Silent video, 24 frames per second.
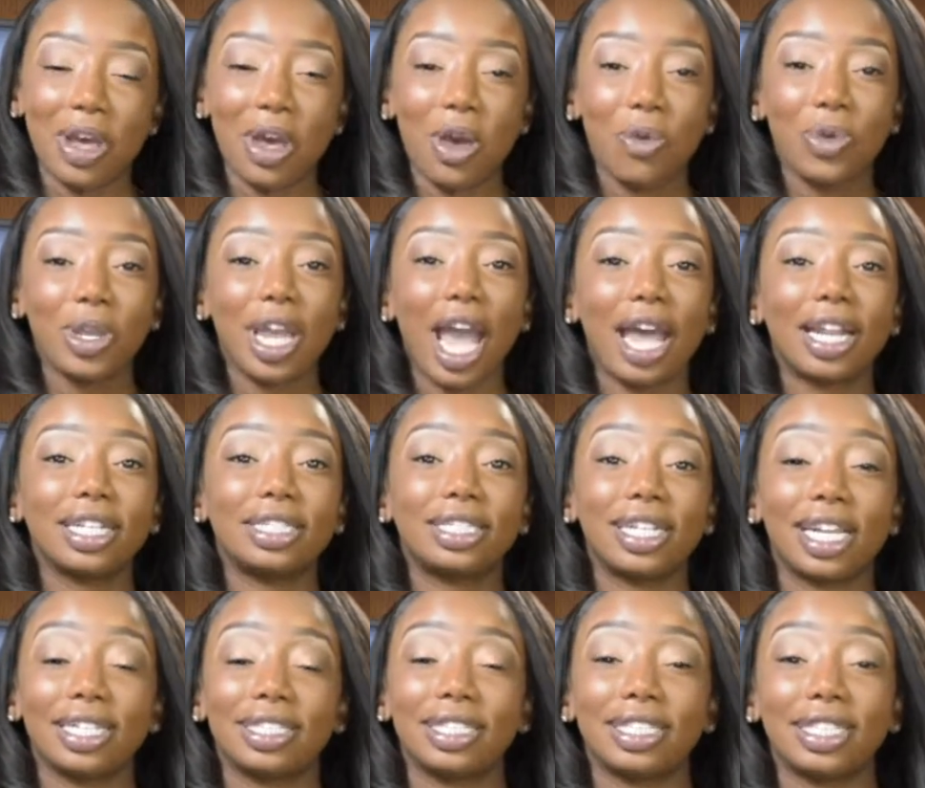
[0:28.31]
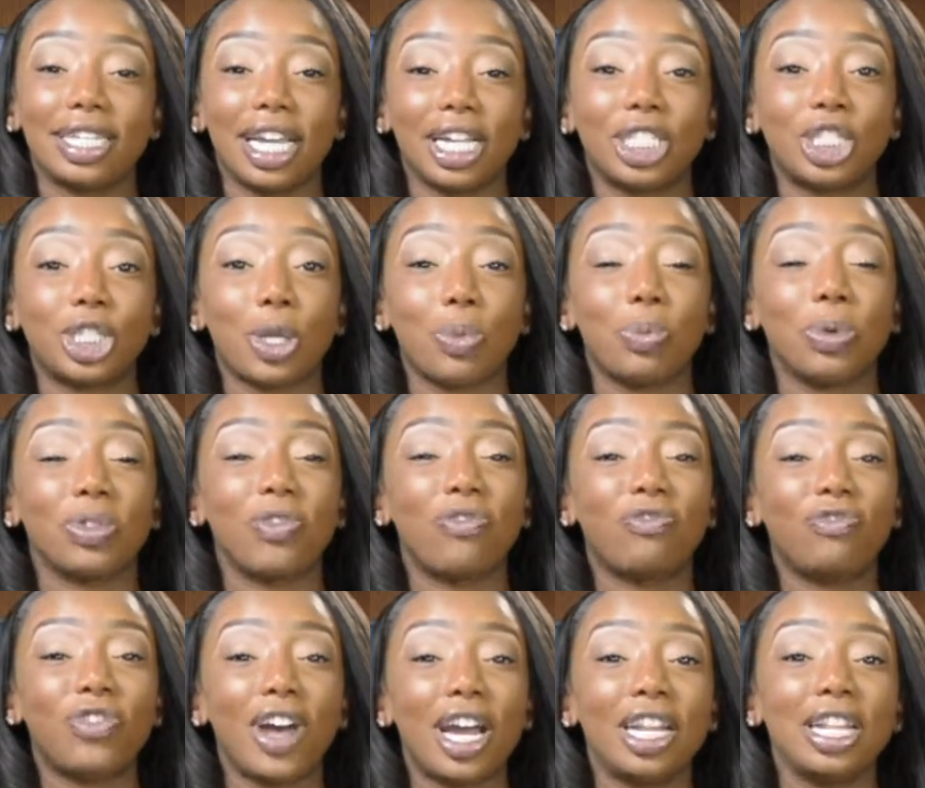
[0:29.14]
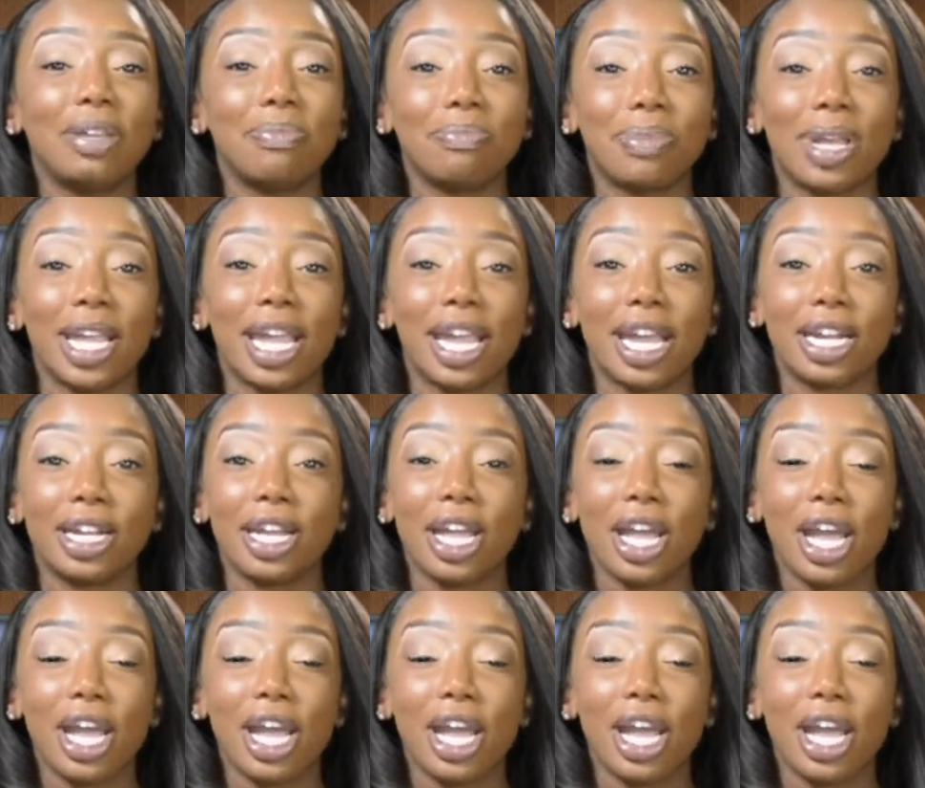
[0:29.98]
We got a chance to catch up with funny men